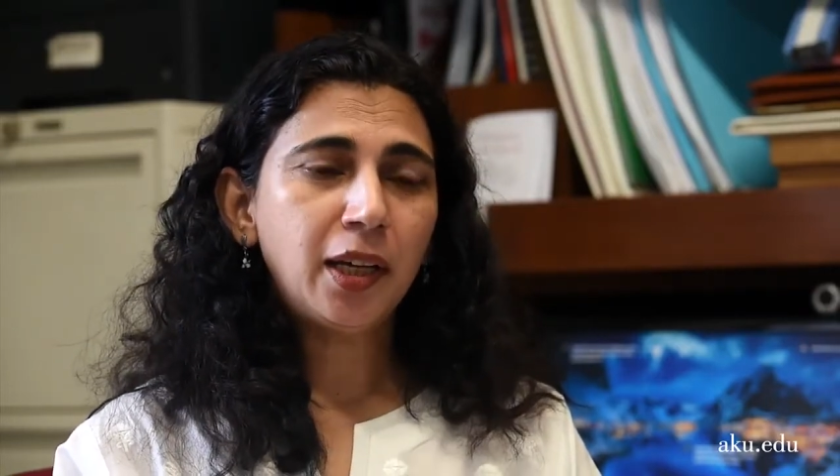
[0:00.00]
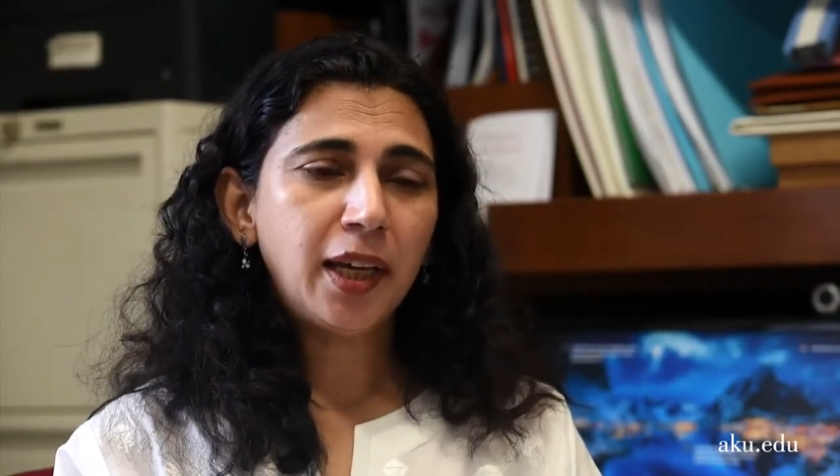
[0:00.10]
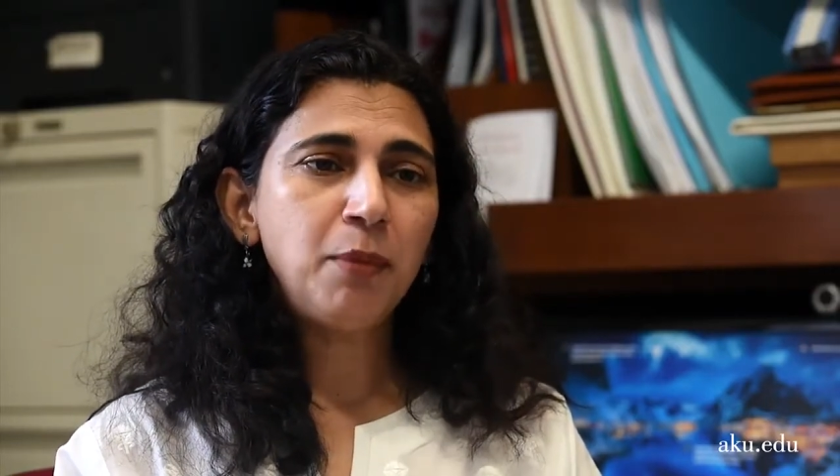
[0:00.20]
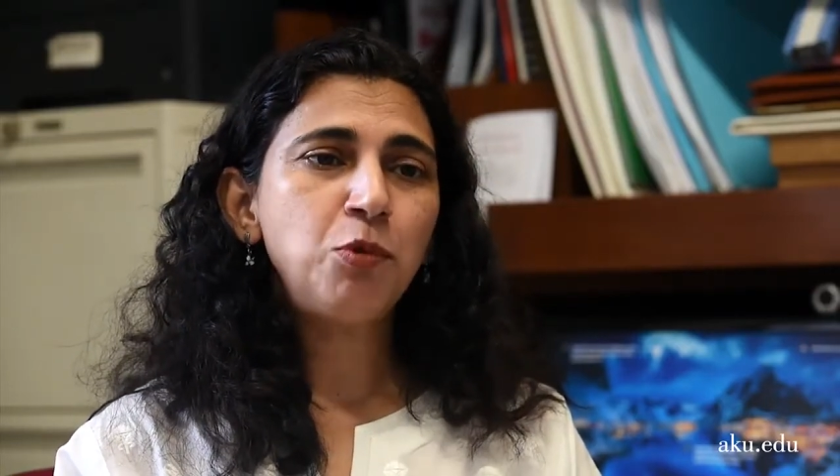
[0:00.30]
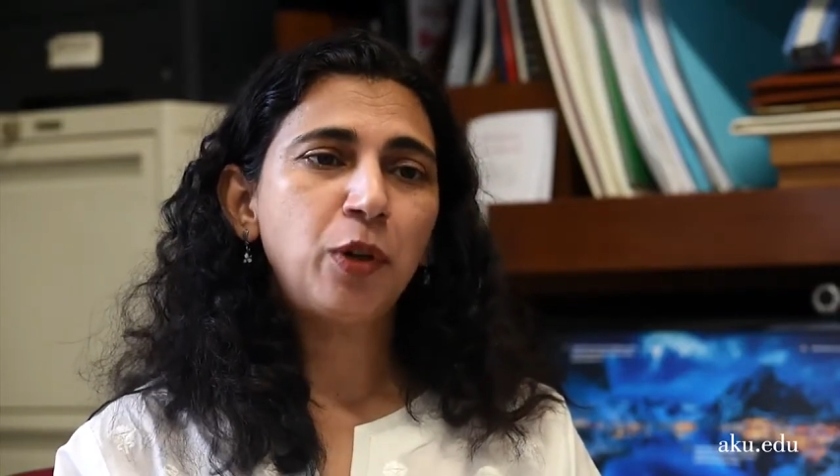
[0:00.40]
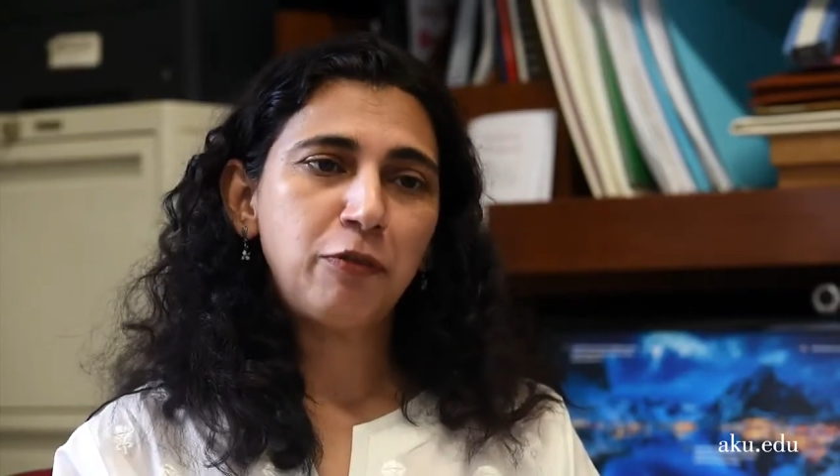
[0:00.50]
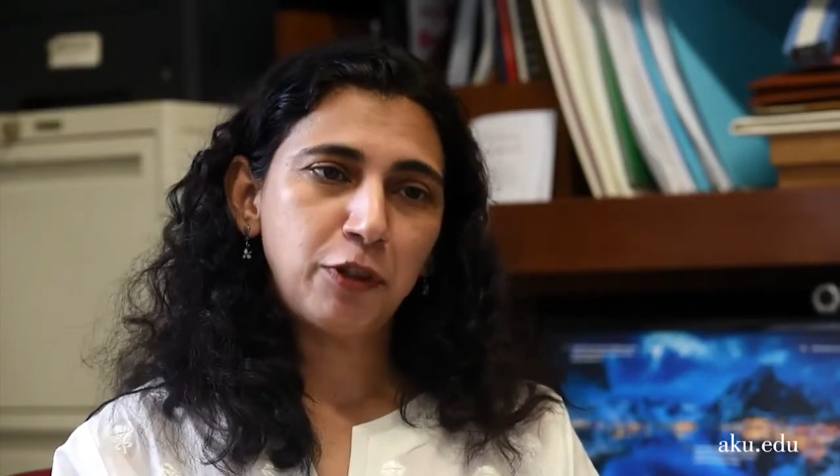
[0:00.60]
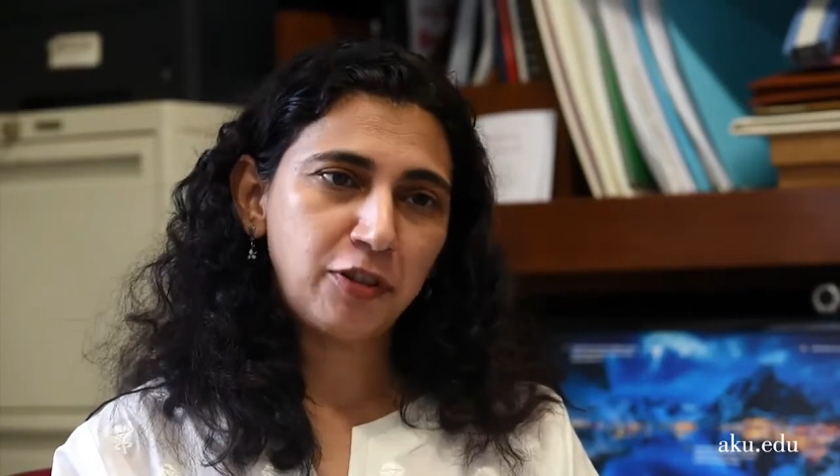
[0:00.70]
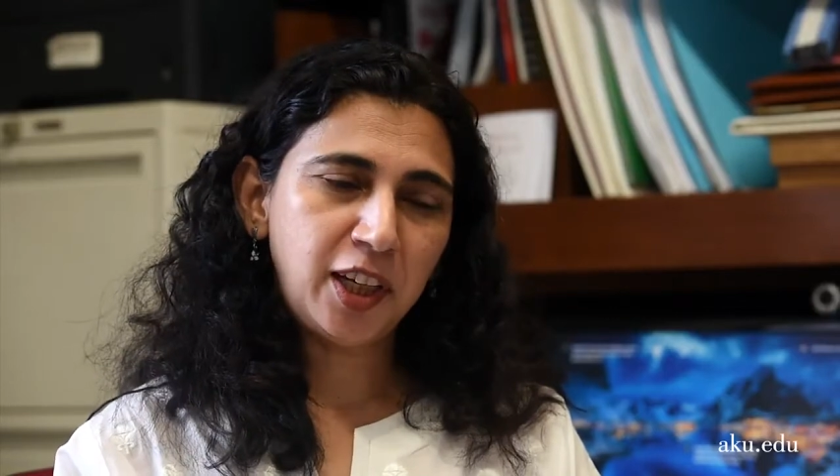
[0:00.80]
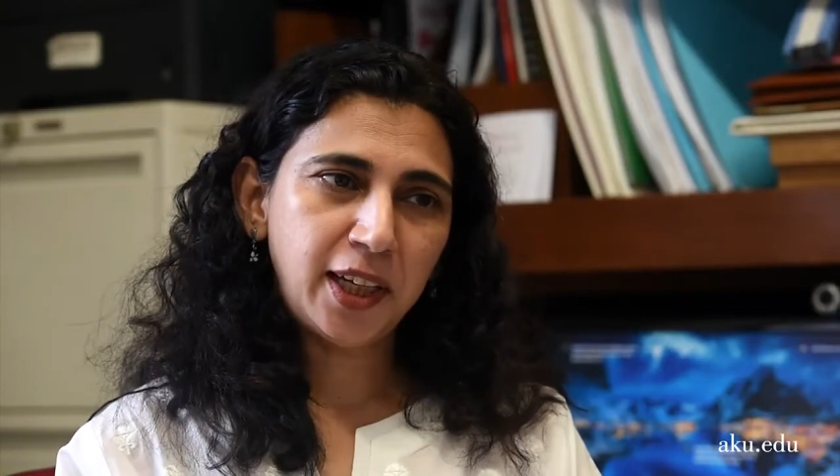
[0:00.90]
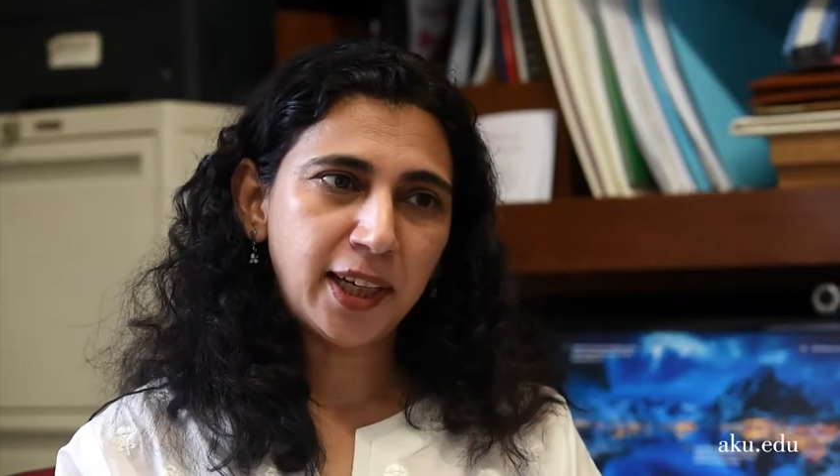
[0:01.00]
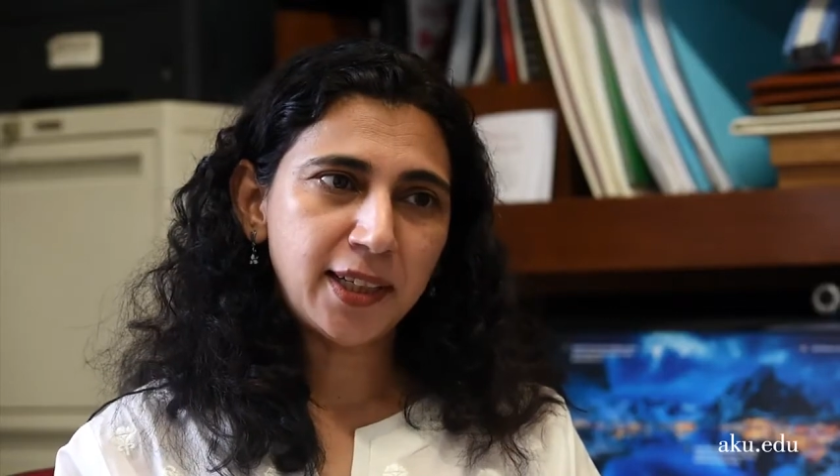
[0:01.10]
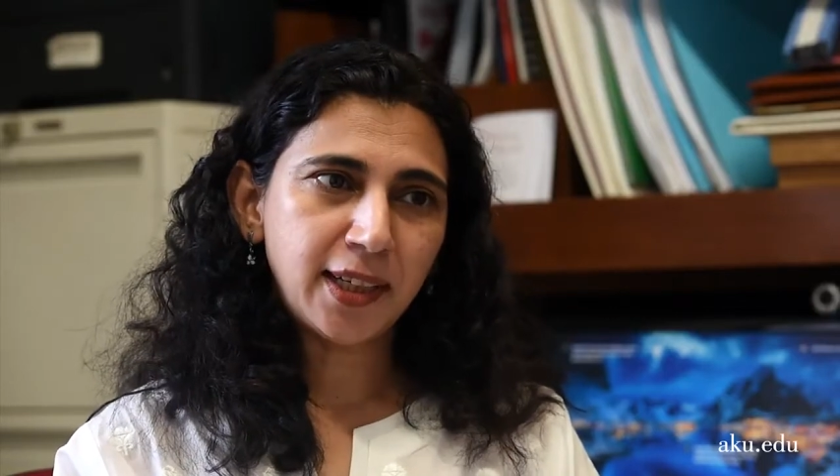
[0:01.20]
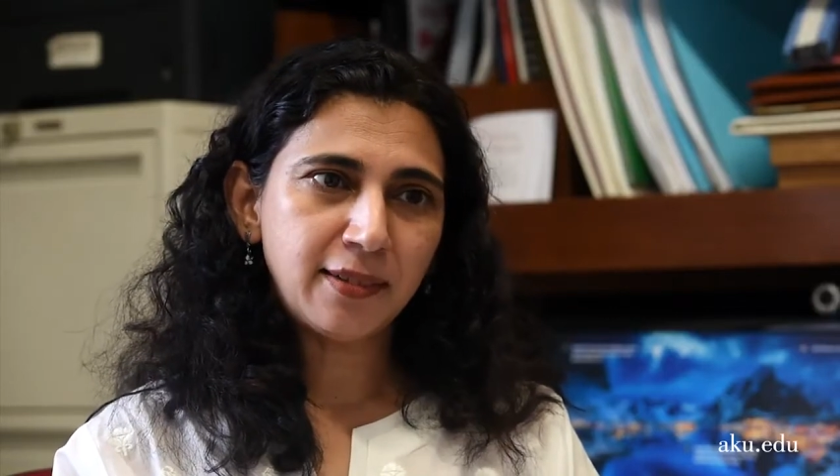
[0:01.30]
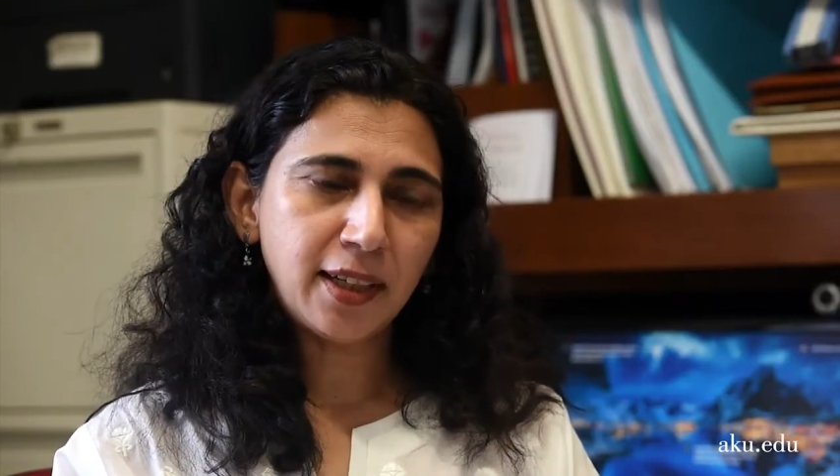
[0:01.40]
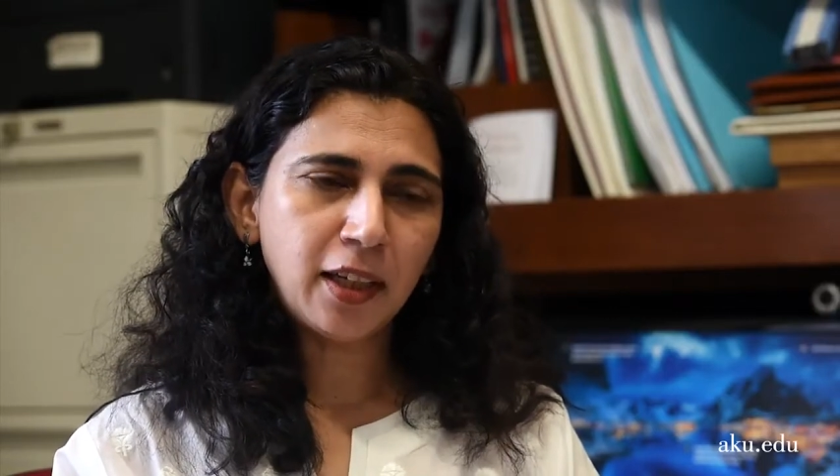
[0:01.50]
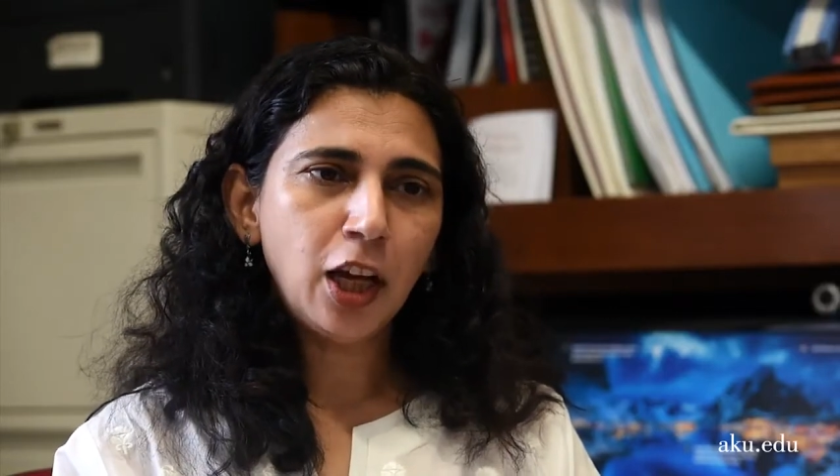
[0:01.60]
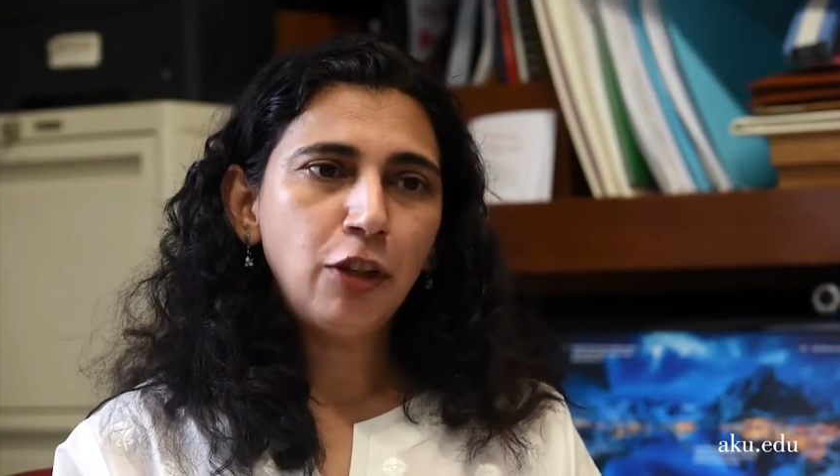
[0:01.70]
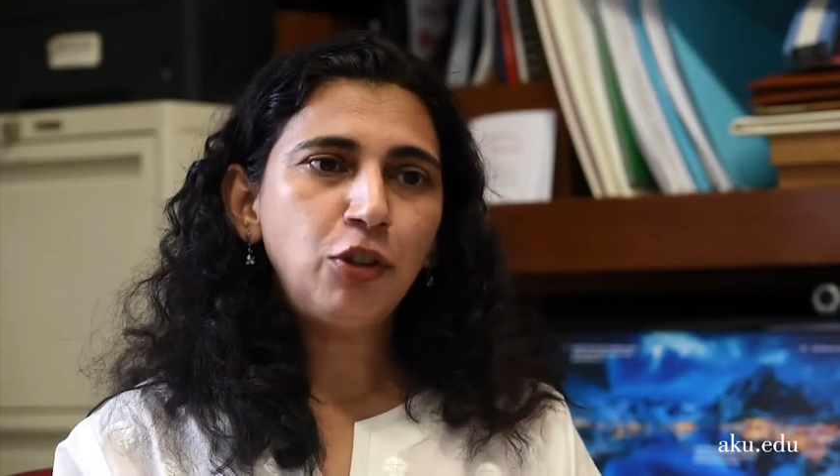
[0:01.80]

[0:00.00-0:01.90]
came to us for screening and testing.